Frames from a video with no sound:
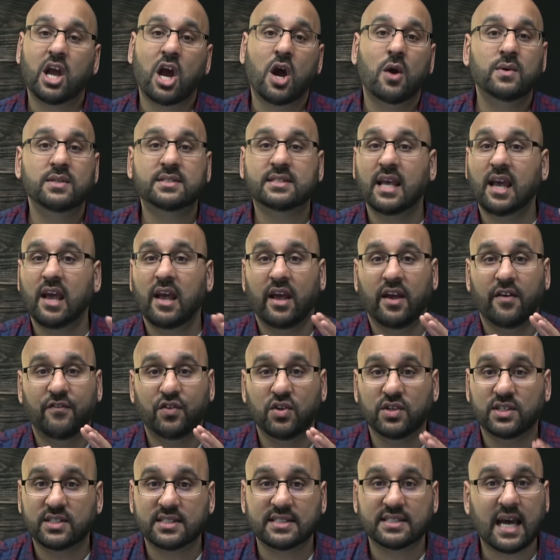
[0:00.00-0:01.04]
I always say, if you
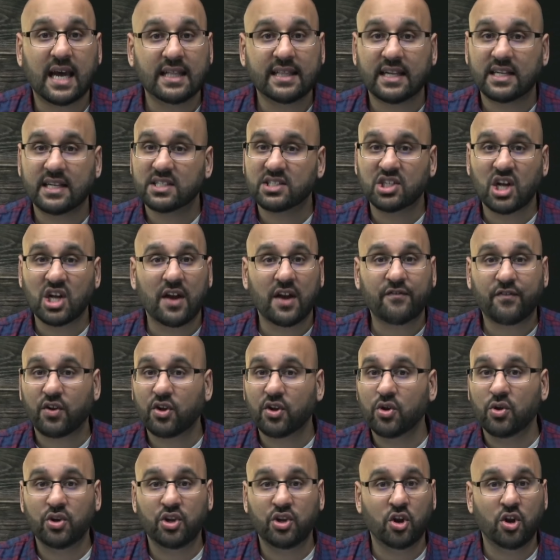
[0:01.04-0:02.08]
decide that it's not for
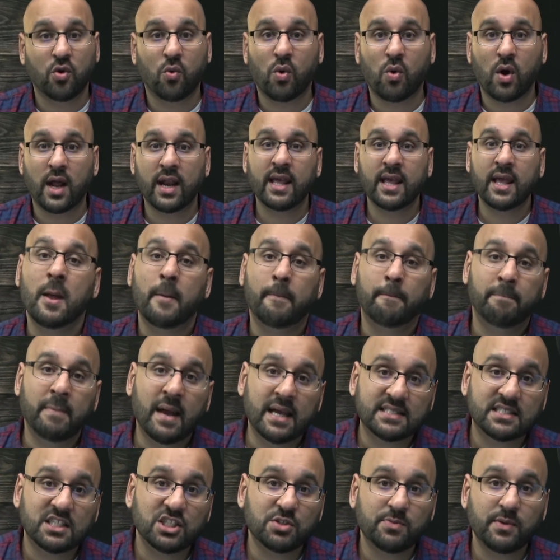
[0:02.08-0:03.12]
you and you don't want it,
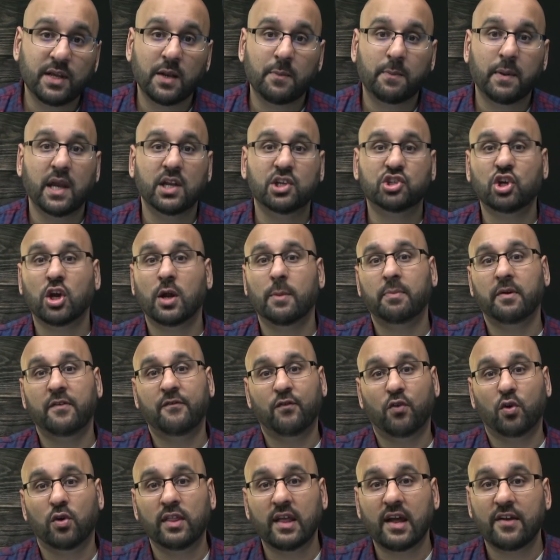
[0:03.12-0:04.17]
message me in Patreon
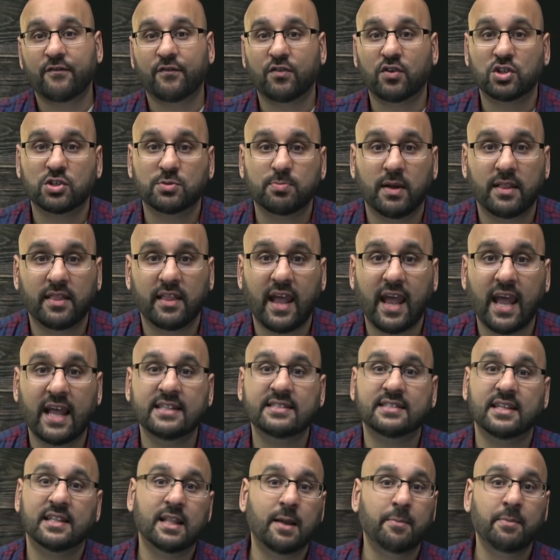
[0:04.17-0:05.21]
before that first month ends
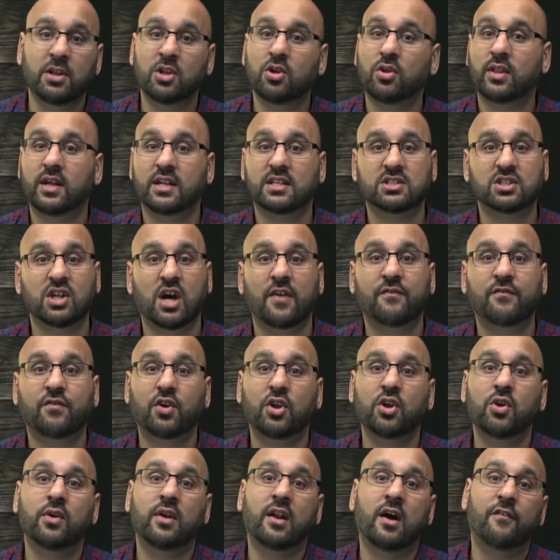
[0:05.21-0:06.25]
and let me know that it's not for
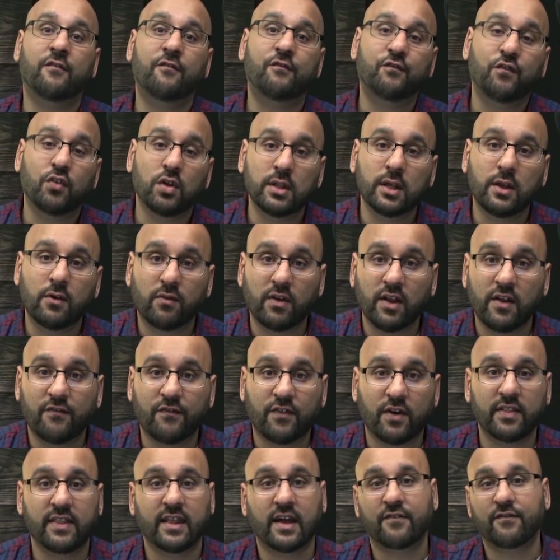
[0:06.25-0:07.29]
you, and I'll fully
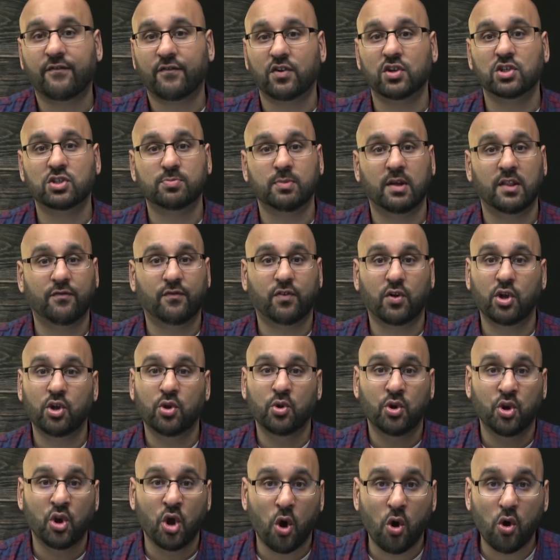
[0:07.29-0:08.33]
refund that first month for you.
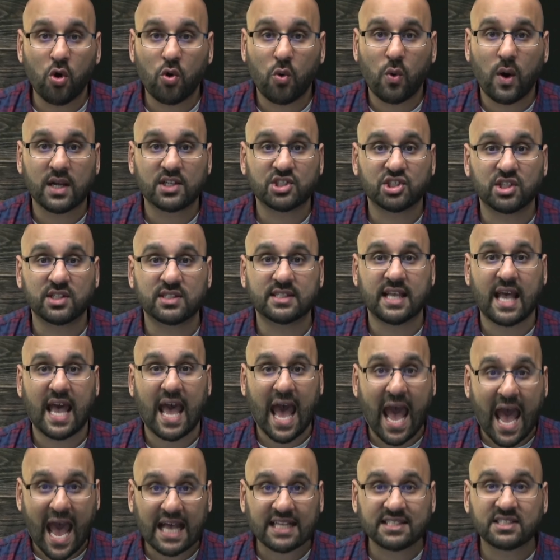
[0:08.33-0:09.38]
No questions
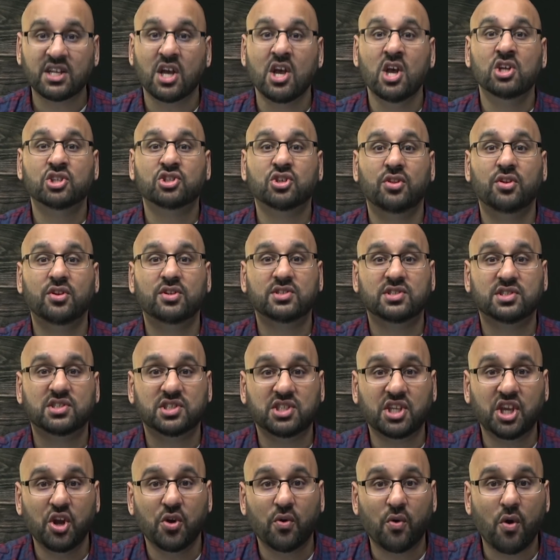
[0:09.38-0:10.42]
asked, so there's
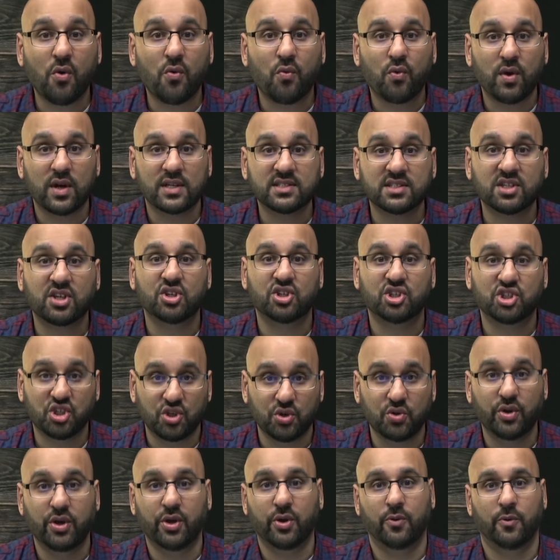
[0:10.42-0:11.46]
zero risk
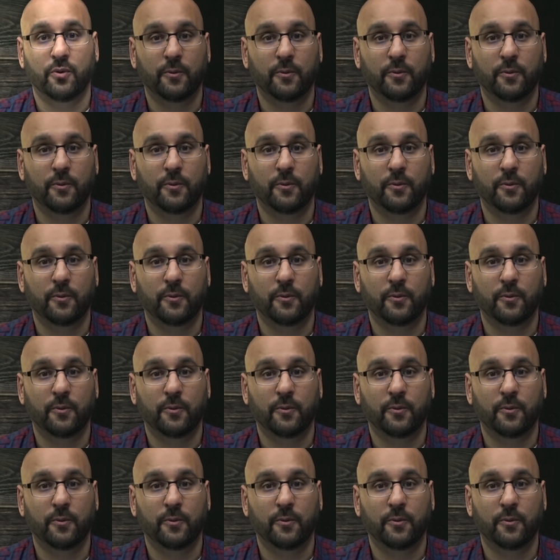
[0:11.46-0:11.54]
to you.